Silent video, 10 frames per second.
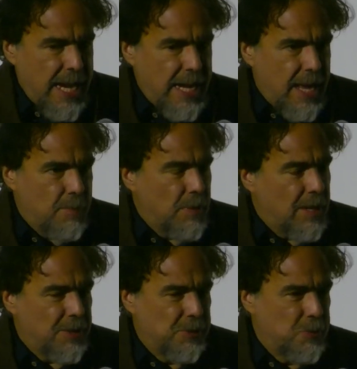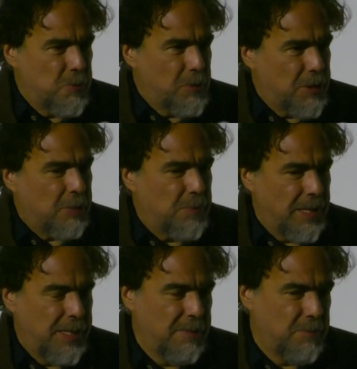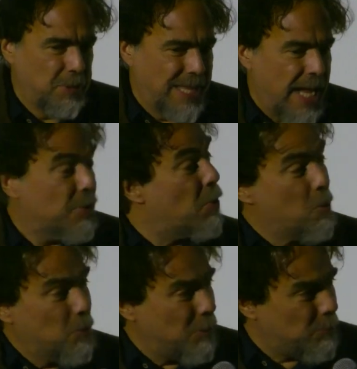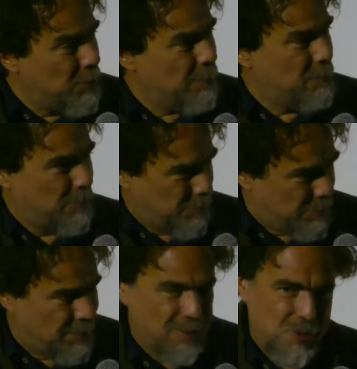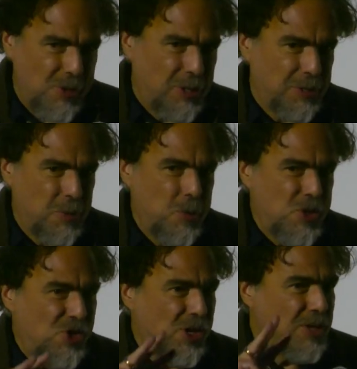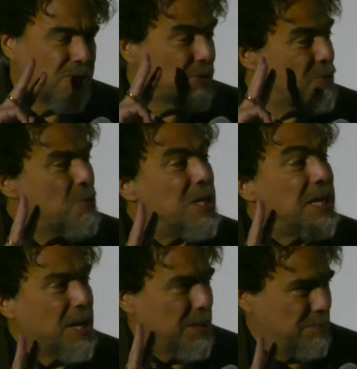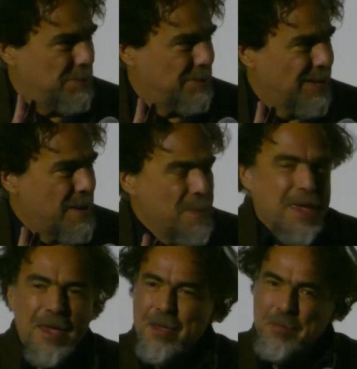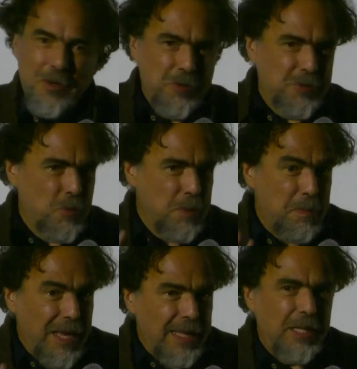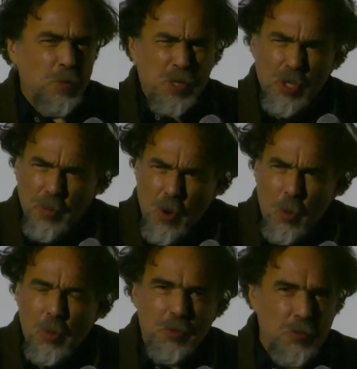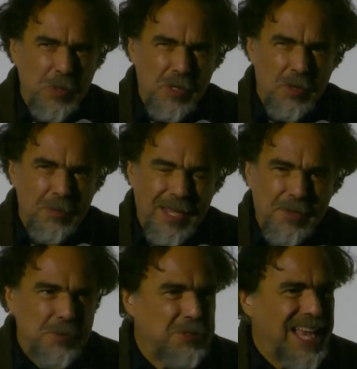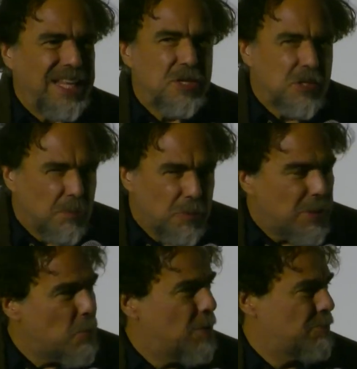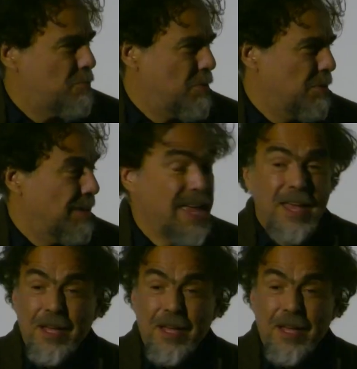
In every, you will not believe, but that corridor in the first shot, we changed it 3 times. Because we built it with some colors, with some textures, and something was wrong.